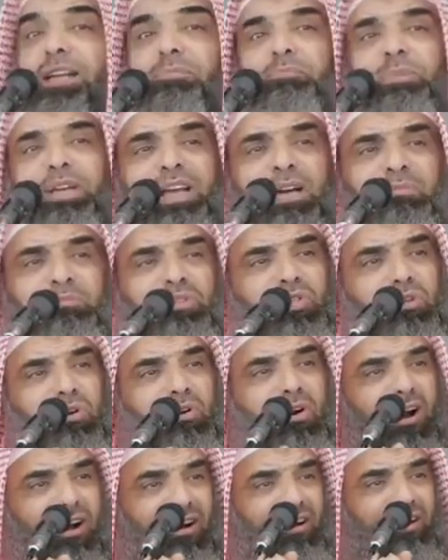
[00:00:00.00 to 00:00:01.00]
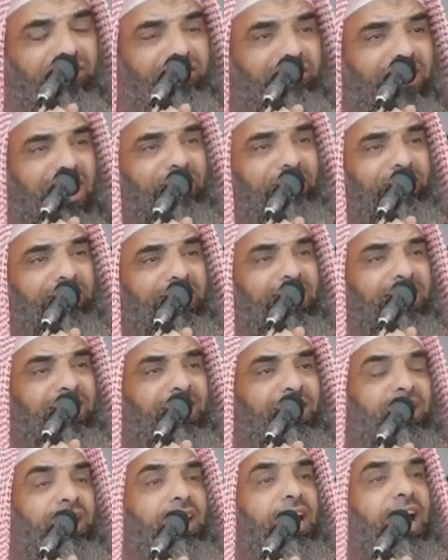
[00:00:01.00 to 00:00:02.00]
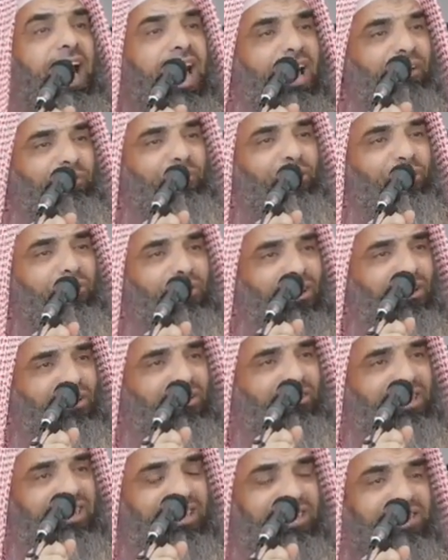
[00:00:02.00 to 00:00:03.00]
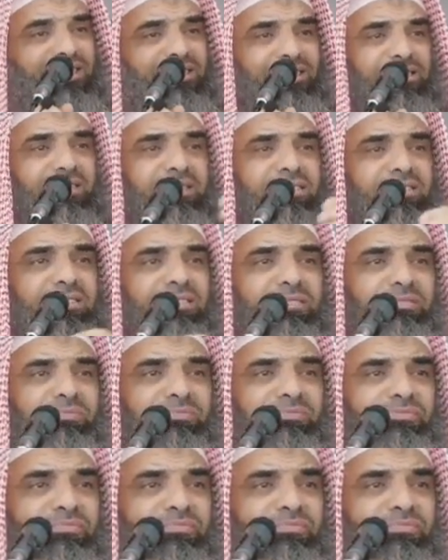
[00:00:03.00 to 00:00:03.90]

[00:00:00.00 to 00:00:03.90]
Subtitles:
heart become so hard after all of this?